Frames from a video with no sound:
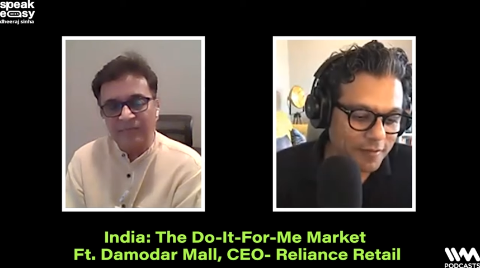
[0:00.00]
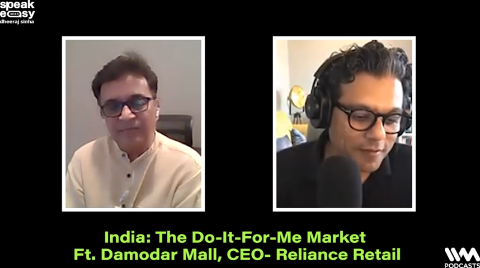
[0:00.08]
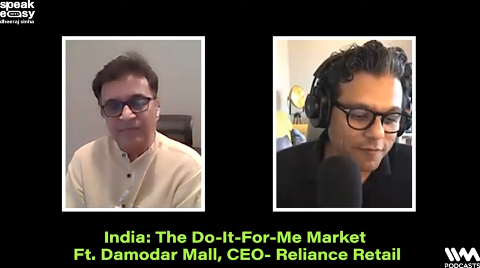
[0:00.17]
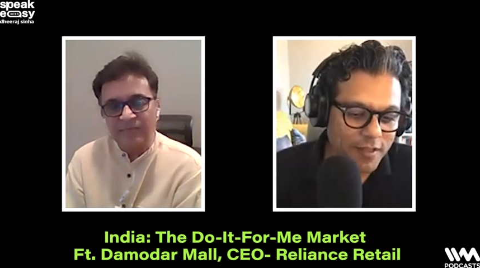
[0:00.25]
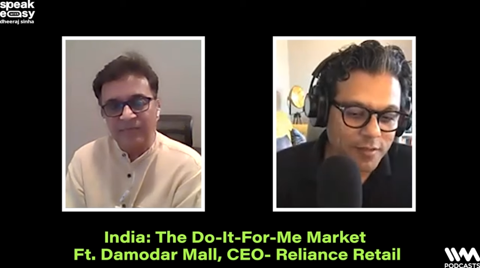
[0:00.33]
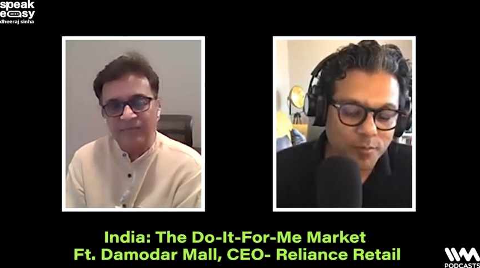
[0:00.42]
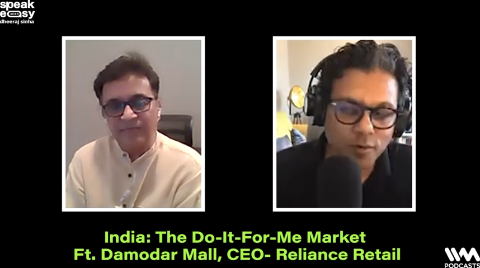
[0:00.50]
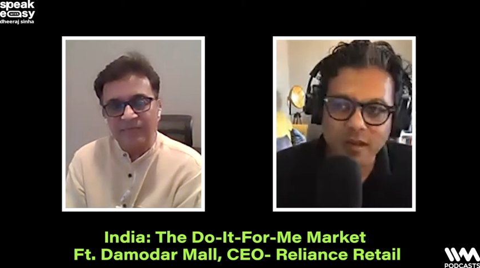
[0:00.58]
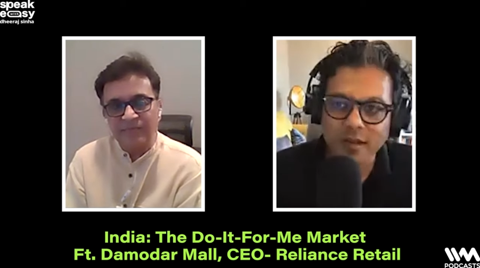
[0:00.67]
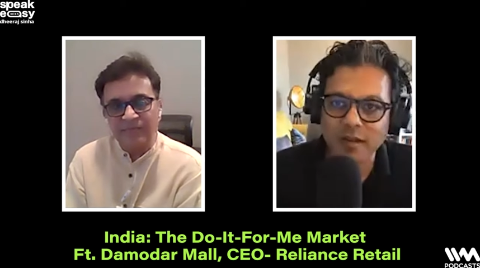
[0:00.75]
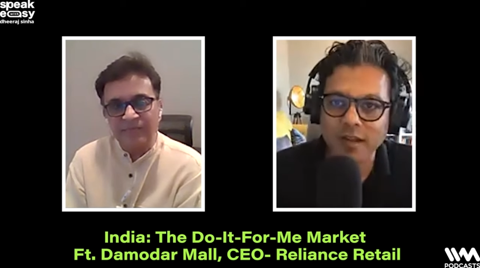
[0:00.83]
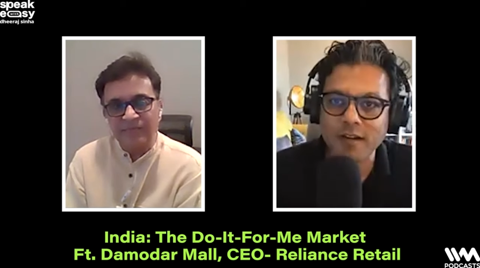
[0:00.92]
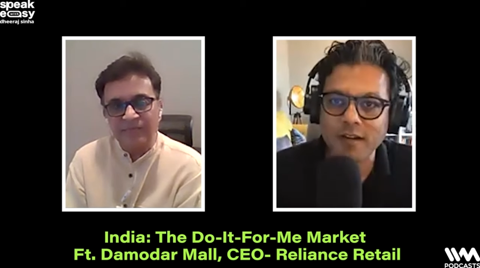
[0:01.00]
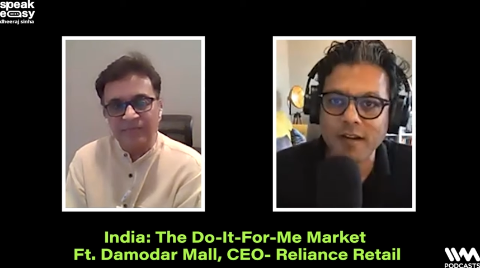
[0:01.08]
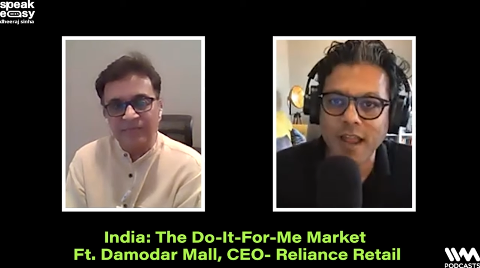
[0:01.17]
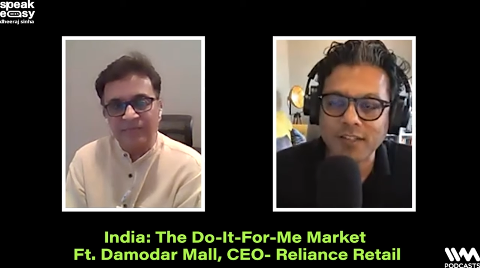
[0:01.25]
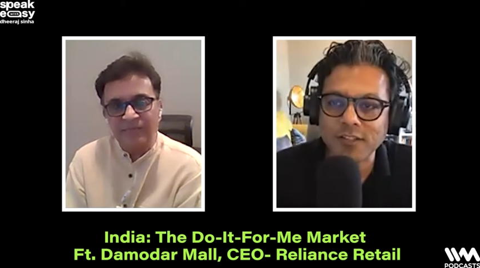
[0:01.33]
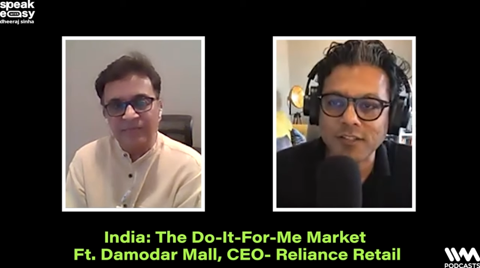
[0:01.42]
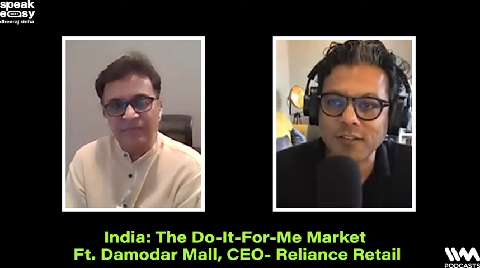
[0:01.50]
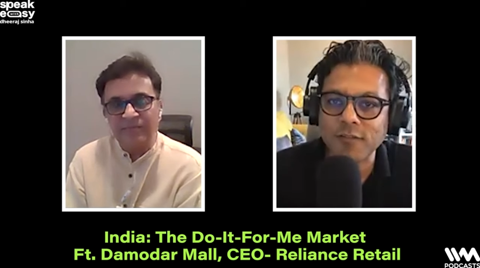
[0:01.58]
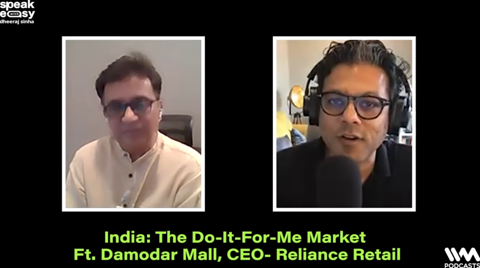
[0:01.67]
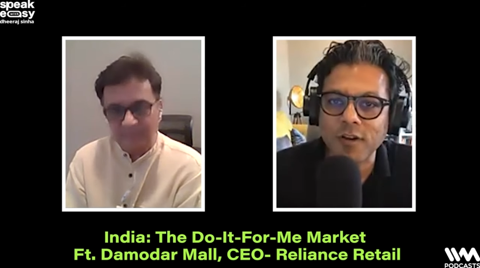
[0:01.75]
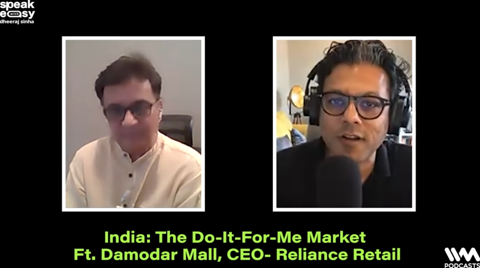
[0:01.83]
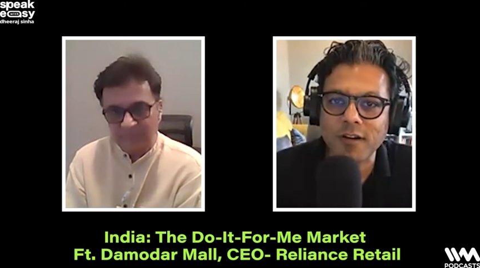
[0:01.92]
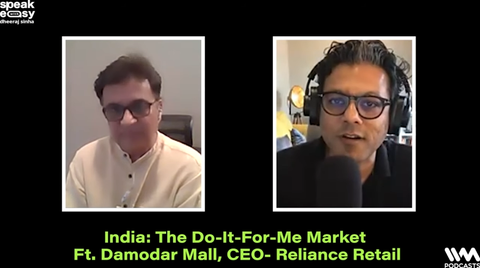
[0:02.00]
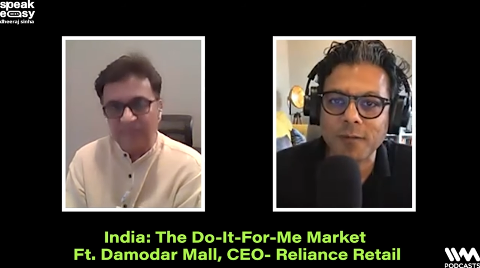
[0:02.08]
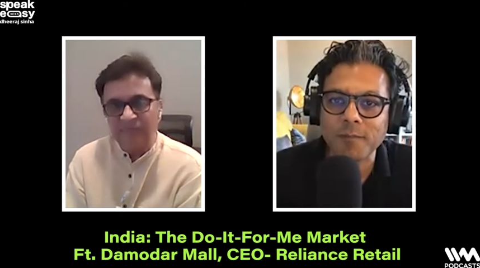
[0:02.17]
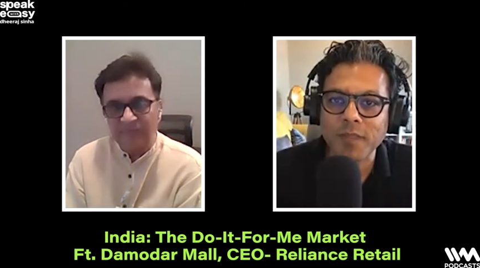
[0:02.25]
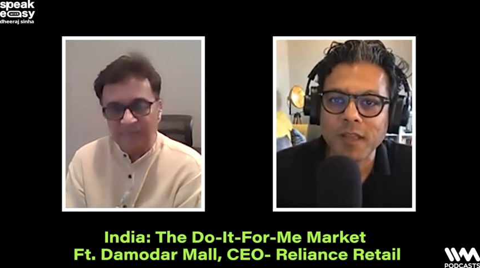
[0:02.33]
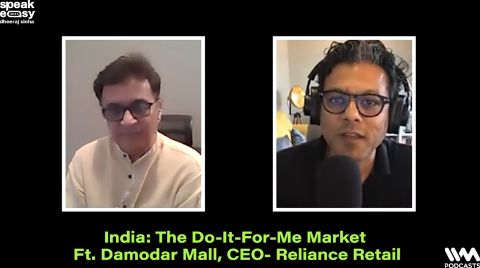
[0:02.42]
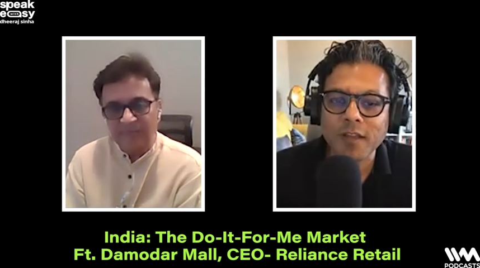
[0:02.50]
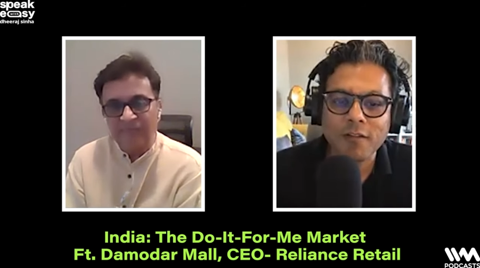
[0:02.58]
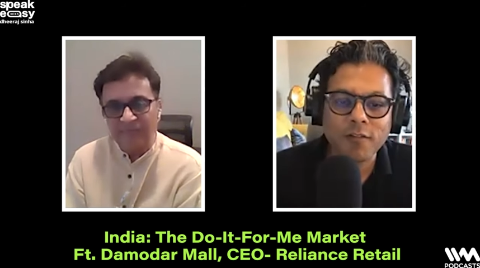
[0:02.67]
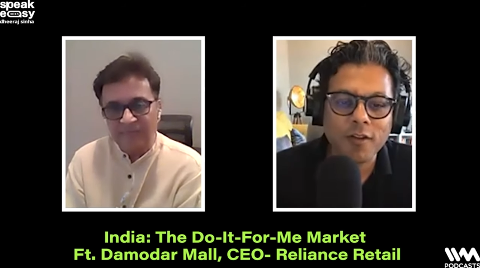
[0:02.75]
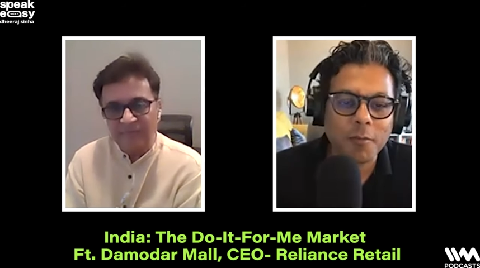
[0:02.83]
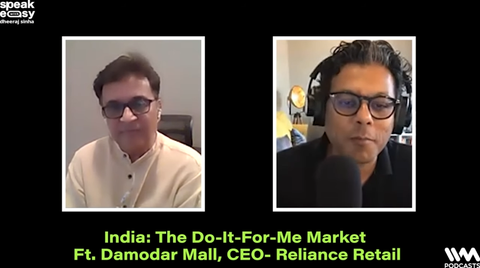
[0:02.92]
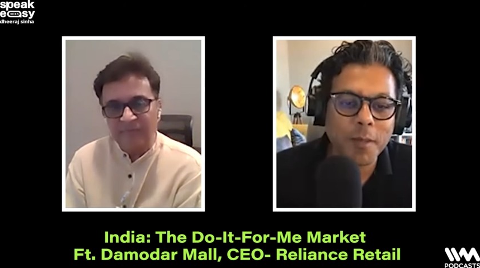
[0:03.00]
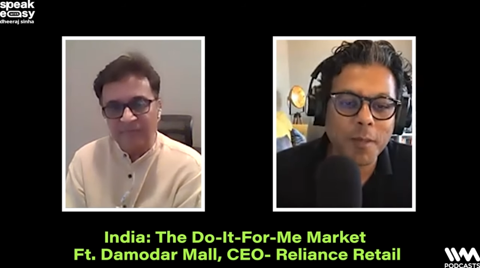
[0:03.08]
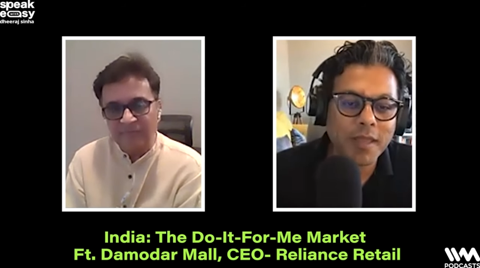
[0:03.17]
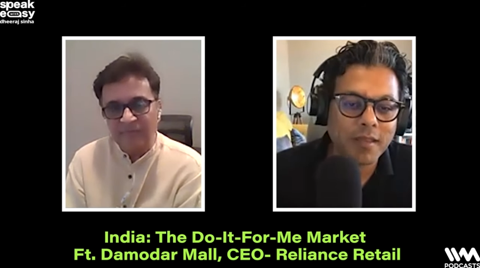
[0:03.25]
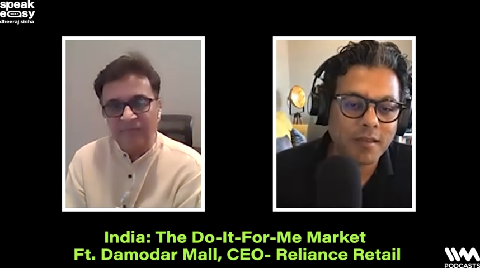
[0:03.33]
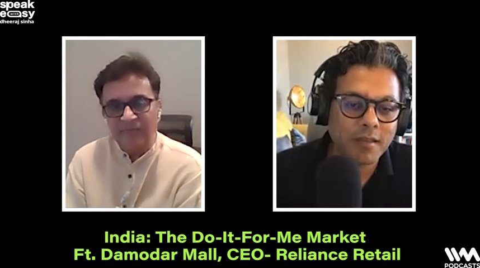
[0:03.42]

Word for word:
Speaker 1: Facebook interaction for a baby,